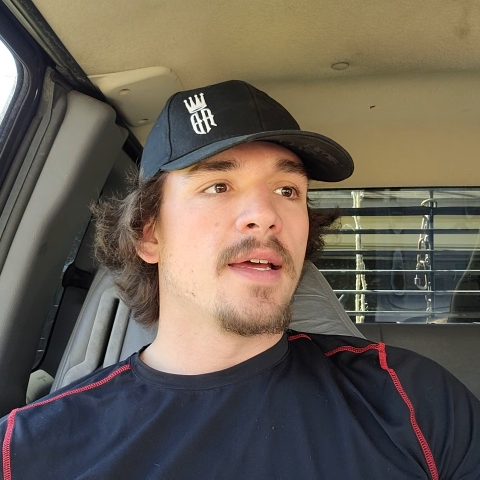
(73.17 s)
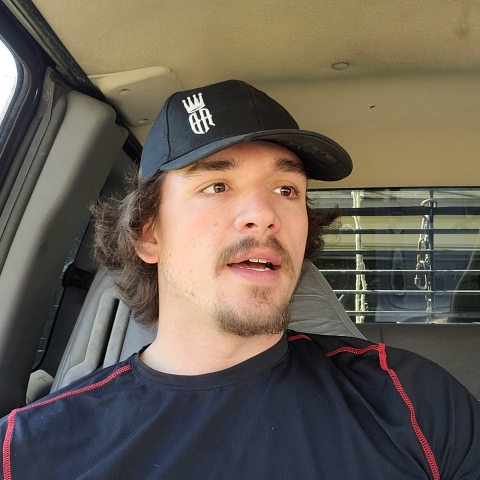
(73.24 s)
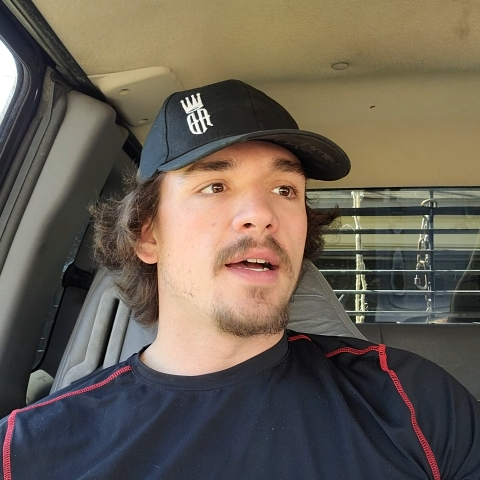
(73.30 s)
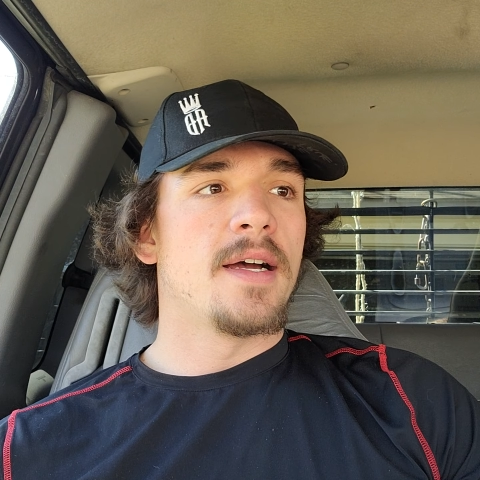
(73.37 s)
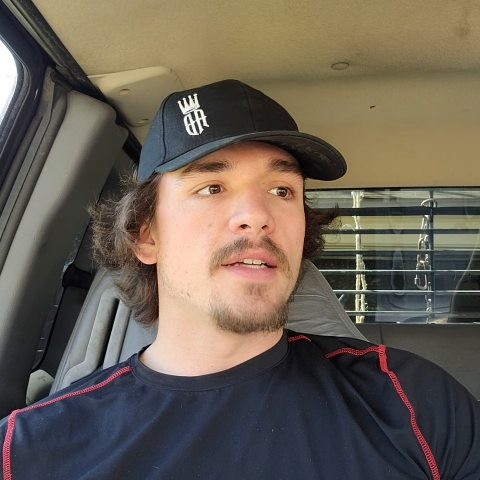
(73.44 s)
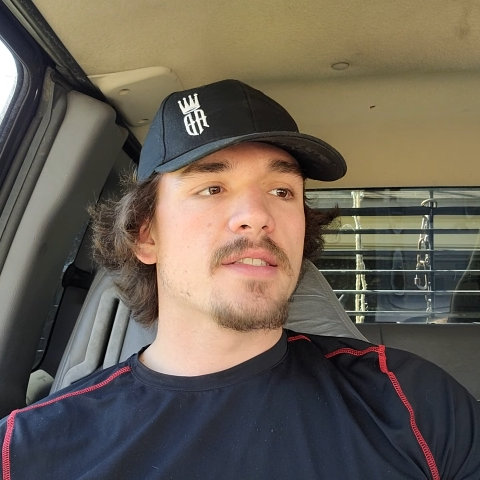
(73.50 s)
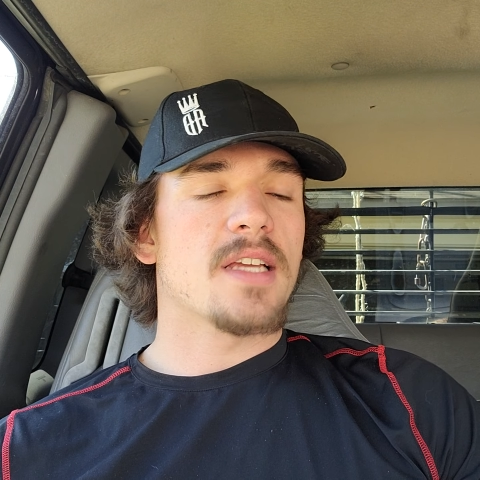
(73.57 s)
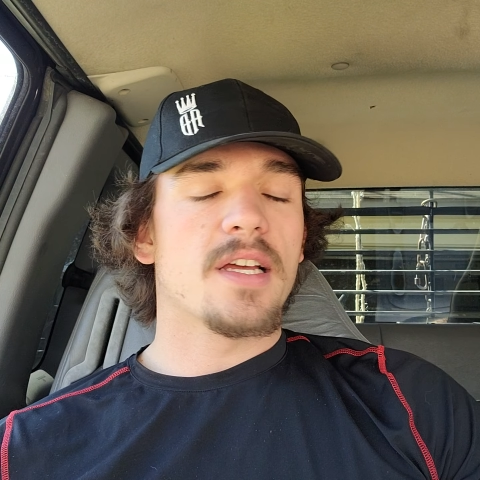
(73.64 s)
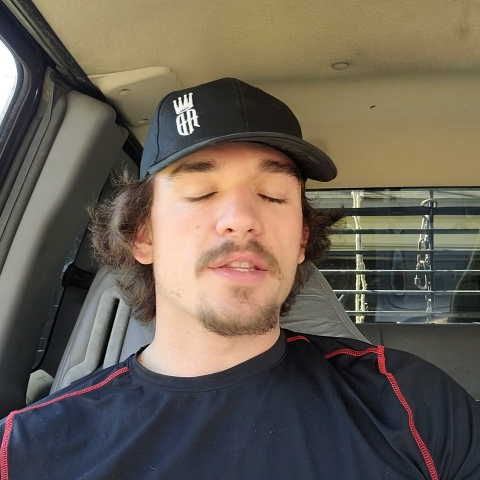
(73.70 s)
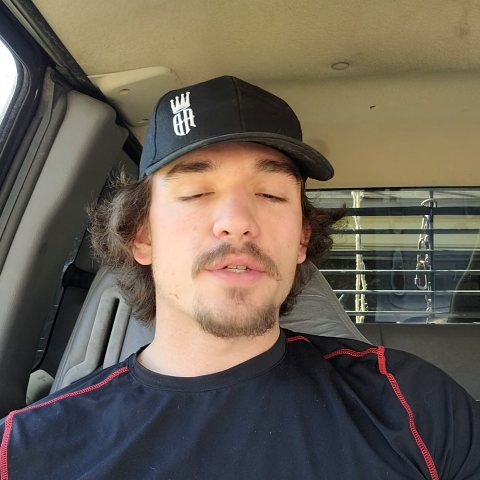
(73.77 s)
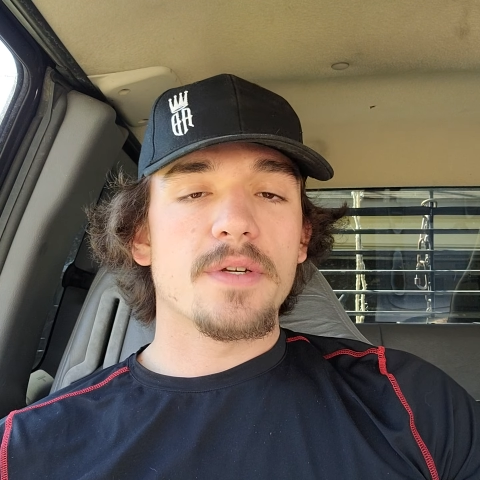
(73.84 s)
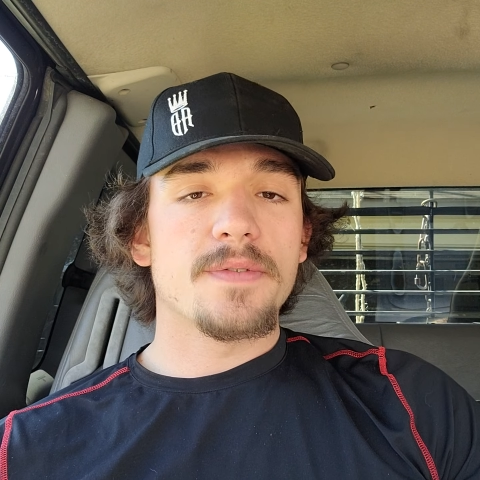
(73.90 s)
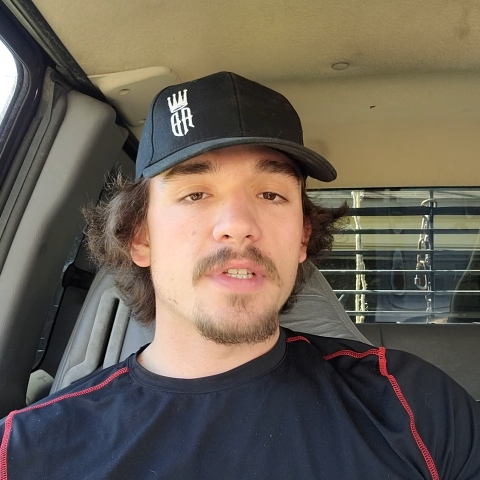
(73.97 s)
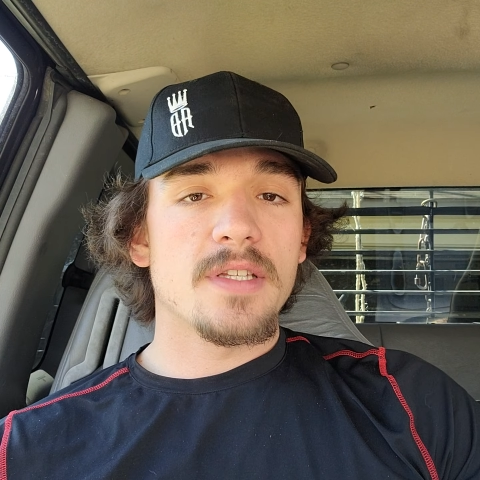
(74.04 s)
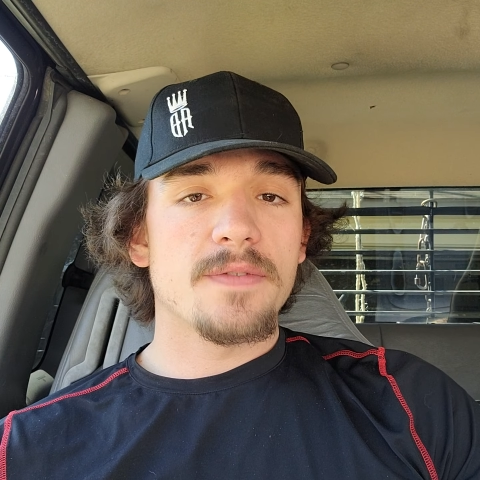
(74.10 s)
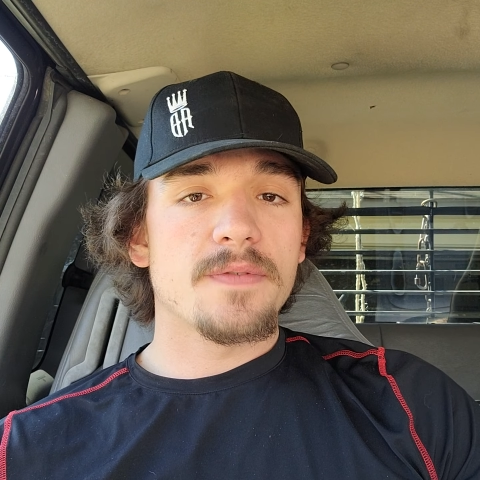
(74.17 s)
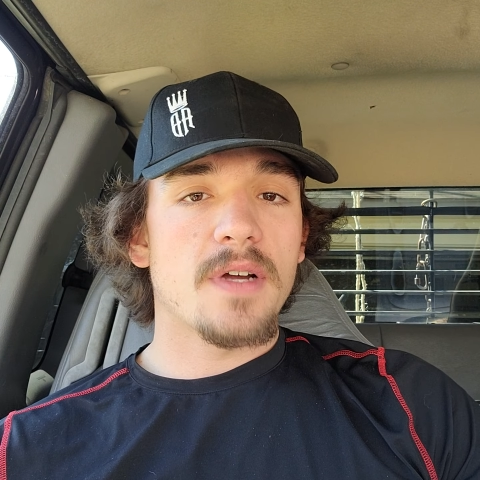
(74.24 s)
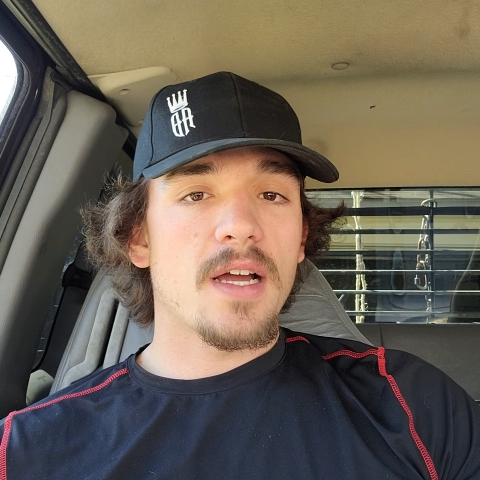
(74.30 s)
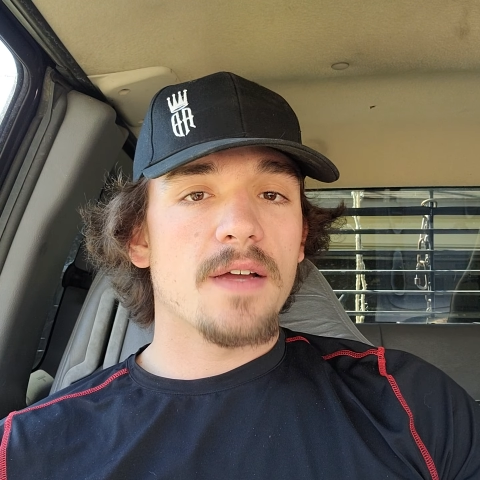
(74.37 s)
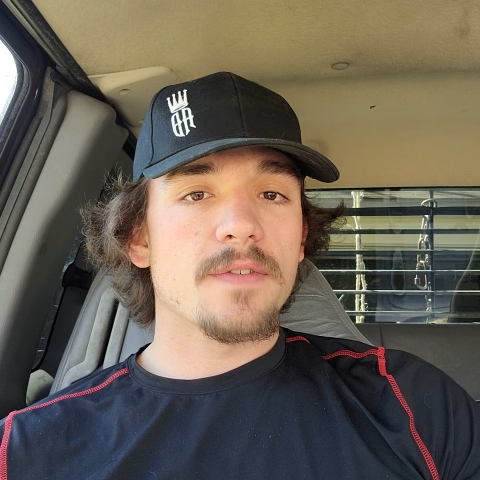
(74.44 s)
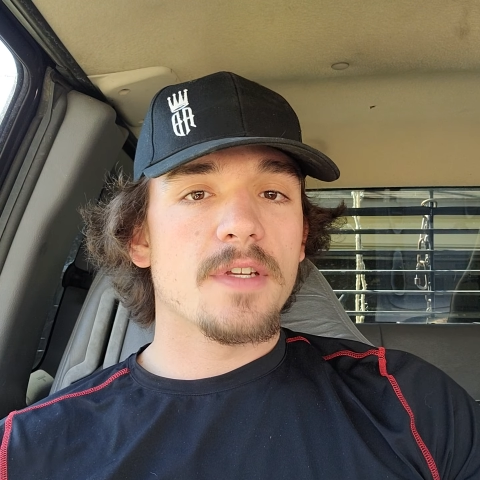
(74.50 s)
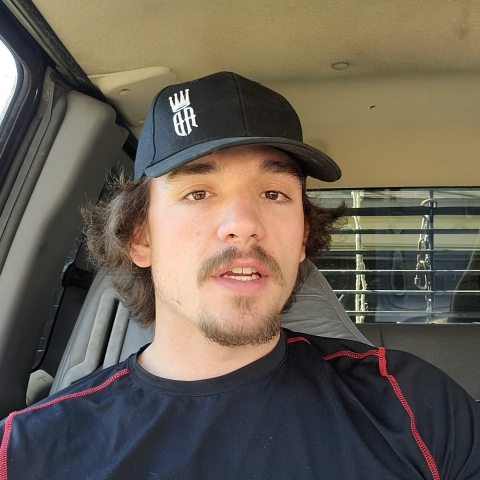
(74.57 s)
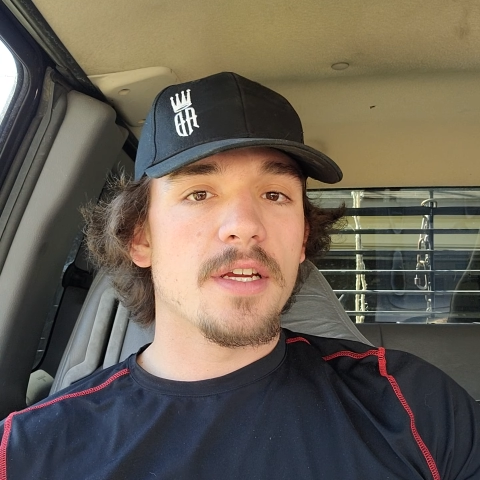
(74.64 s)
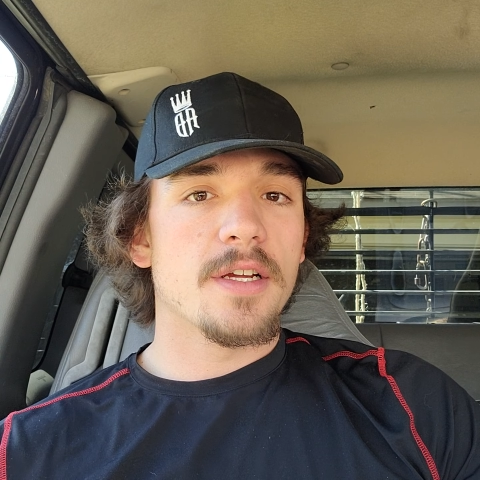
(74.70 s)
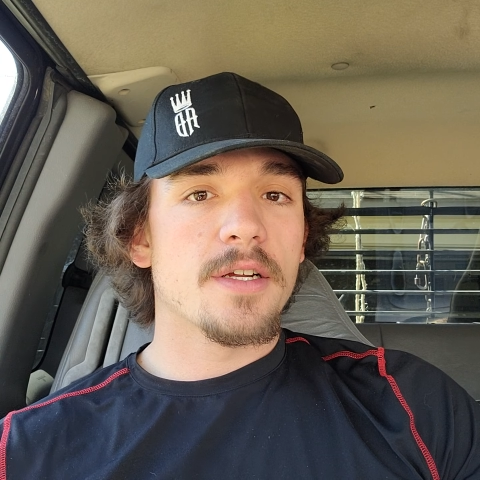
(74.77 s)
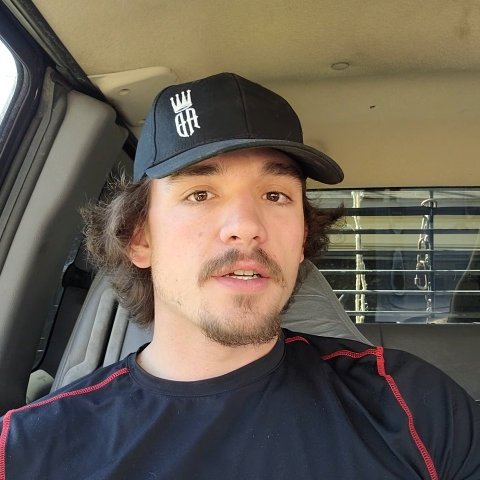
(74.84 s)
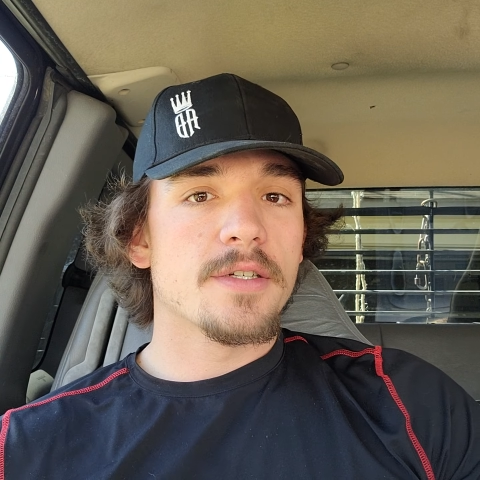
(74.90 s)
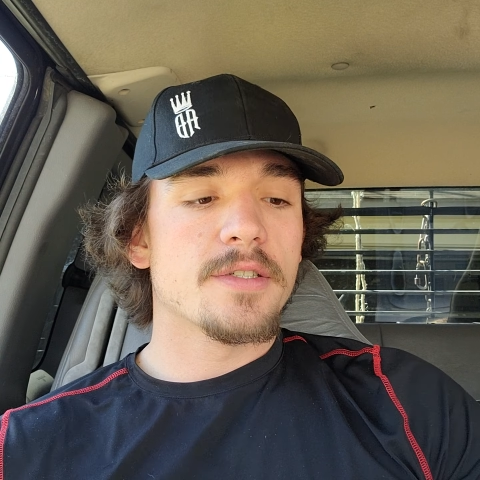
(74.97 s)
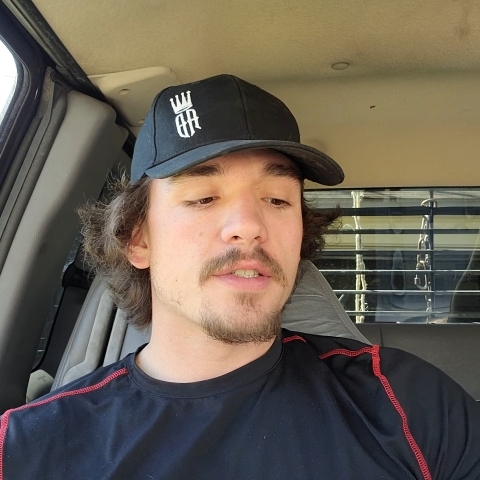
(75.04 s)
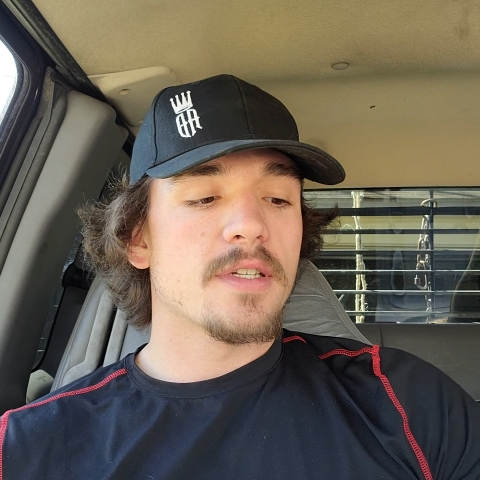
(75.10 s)
It's got 355
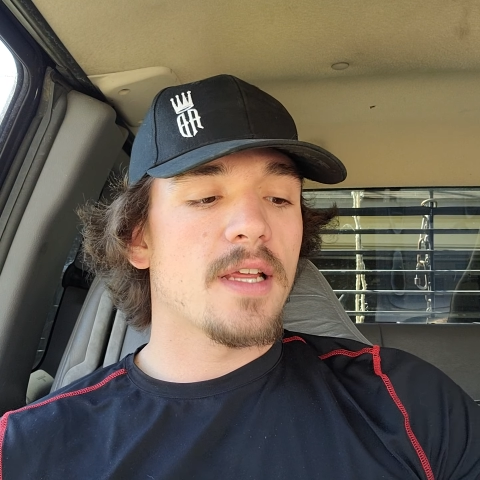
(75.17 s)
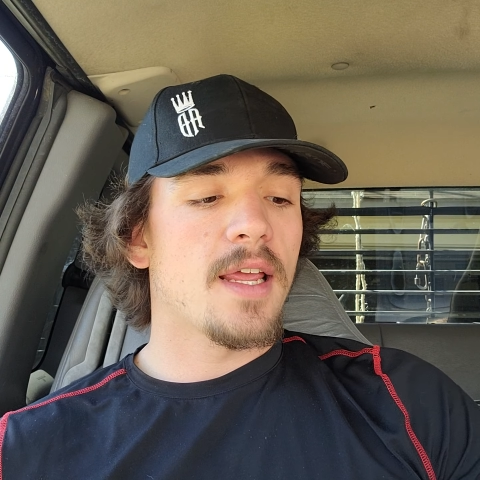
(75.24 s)
gears,